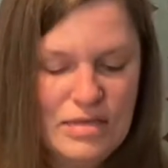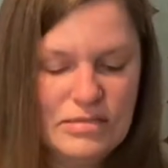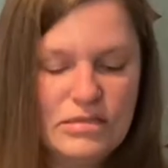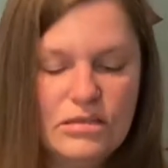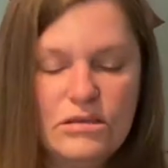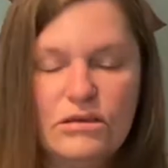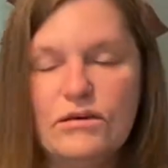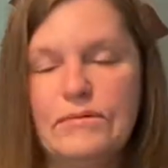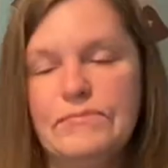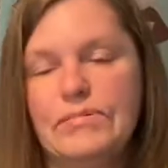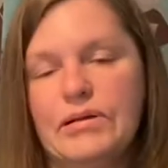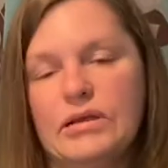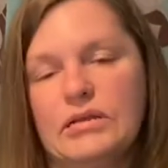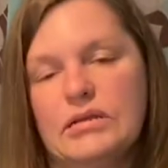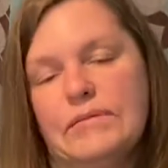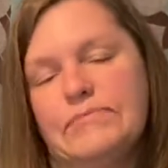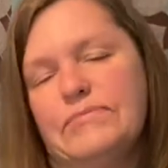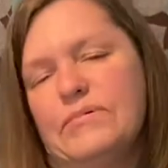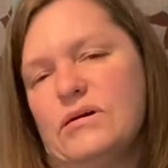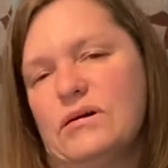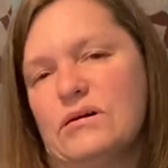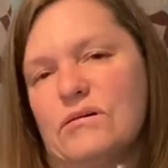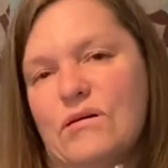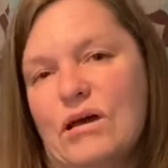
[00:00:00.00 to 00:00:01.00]
So I picked up
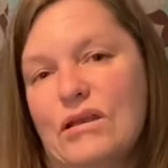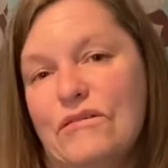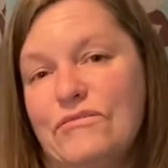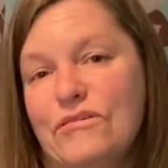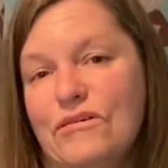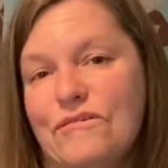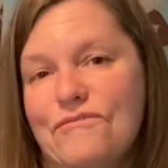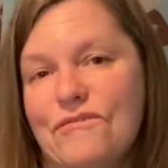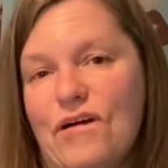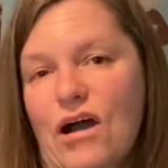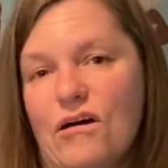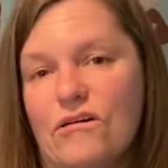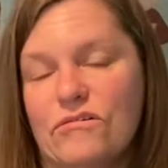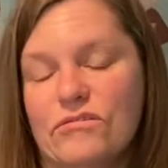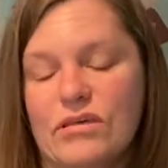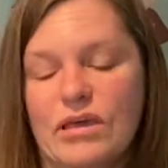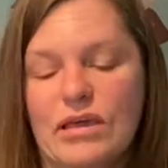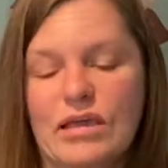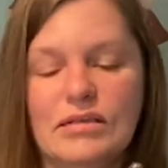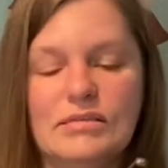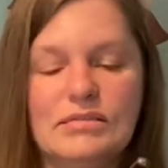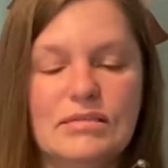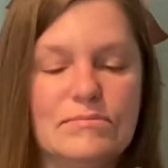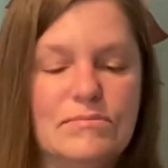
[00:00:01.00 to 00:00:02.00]
quite a few fall
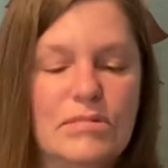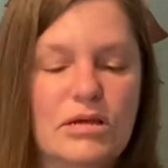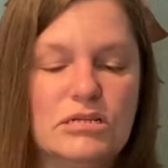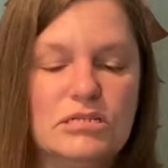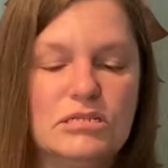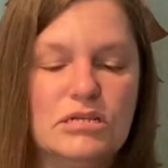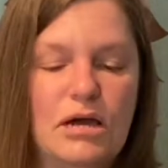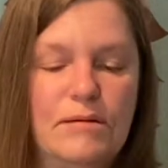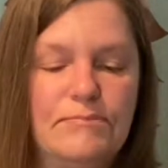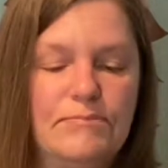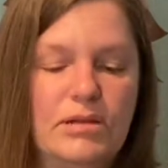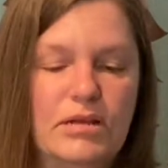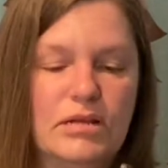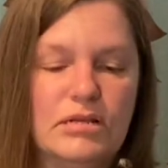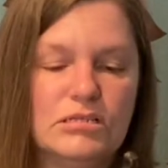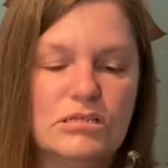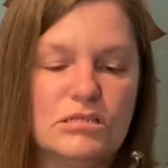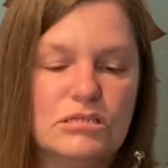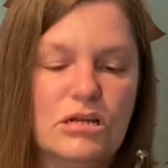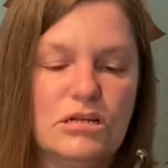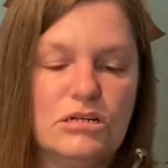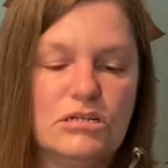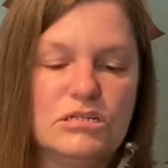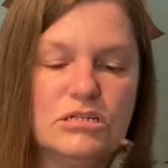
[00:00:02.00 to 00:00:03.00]
things in my shopping
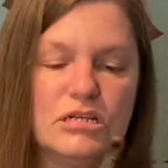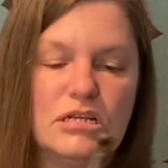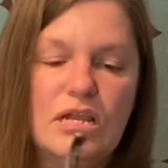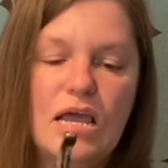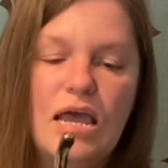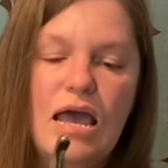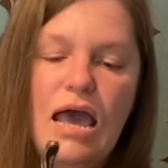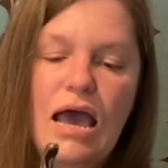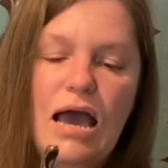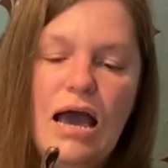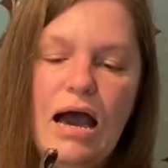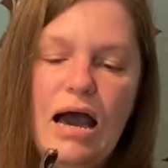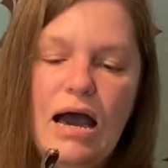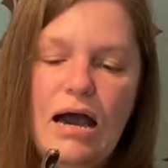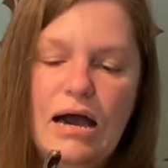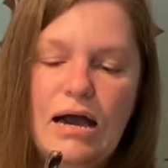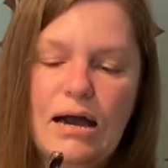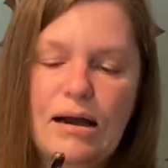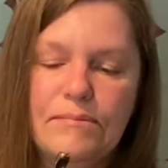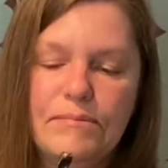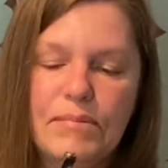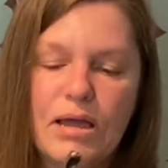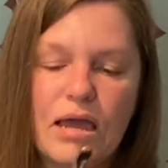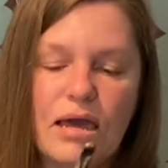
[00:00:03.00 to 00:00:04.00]
excursion.
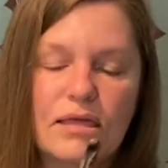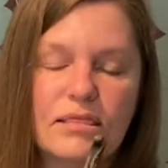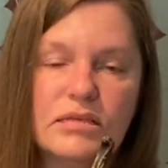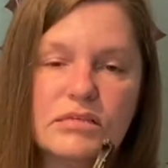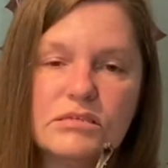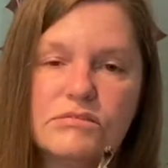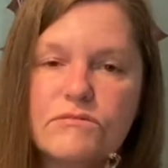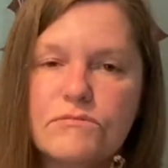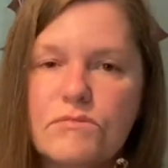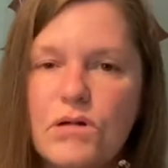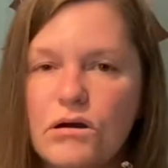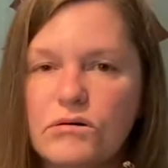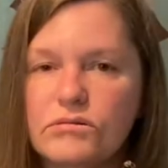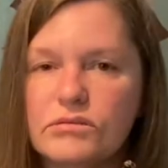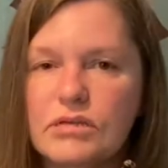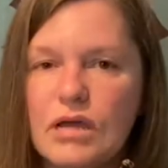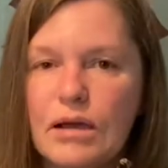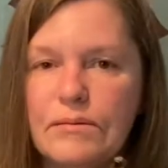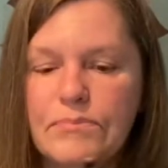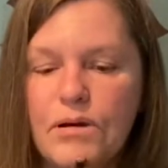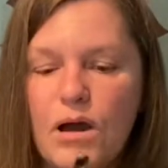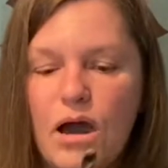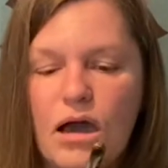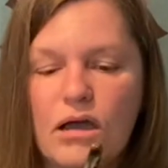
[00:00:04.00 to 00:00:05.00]
I got this from Old
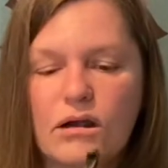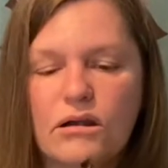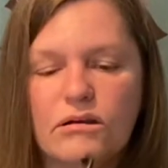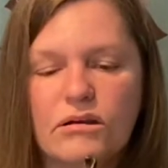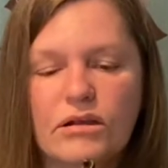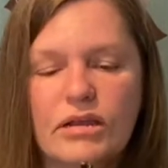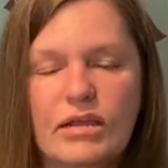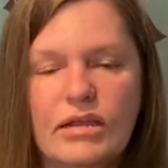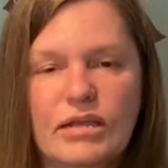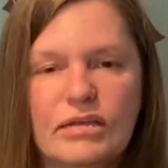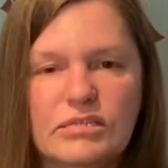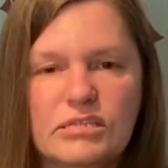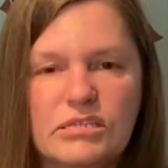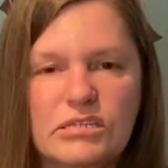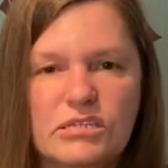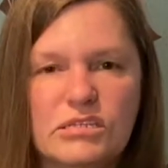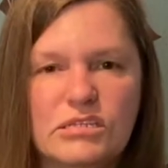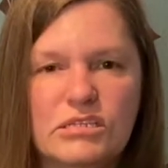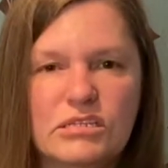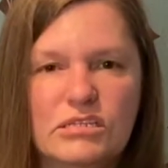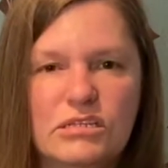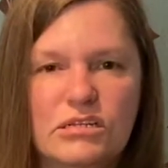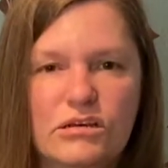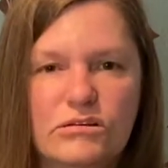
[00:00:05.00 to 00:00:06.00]
Town Pottery. It's
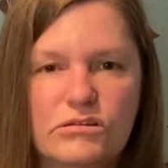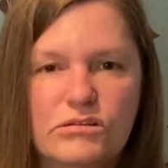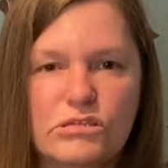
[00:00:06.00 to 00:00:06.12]
just, you know, a